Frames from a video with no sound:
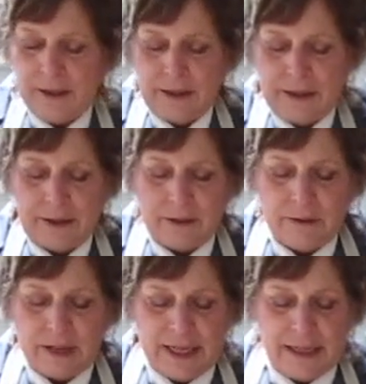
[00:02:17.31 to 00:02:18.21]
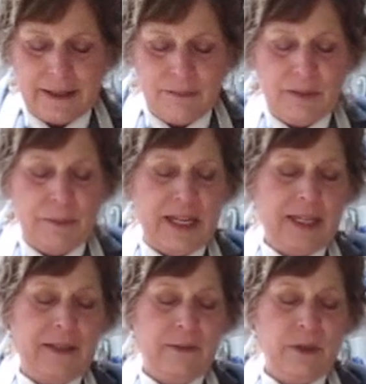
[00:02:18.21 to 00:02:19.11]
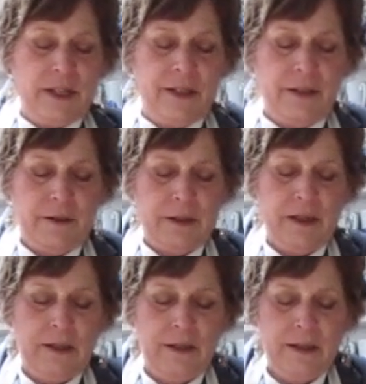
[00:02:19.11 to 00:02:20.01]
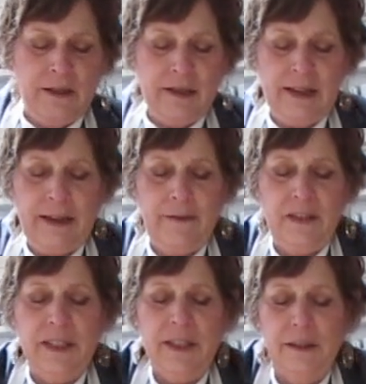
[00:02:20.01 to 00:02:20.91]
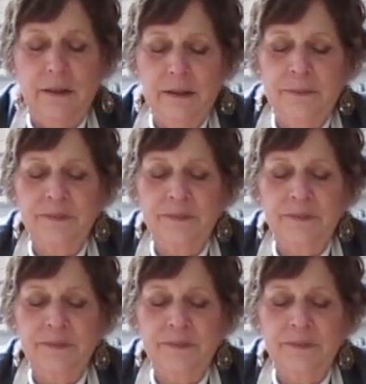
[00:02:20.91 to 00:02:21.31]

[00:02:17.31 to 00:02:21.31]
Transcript: So, and it can be baking while you're having dinner.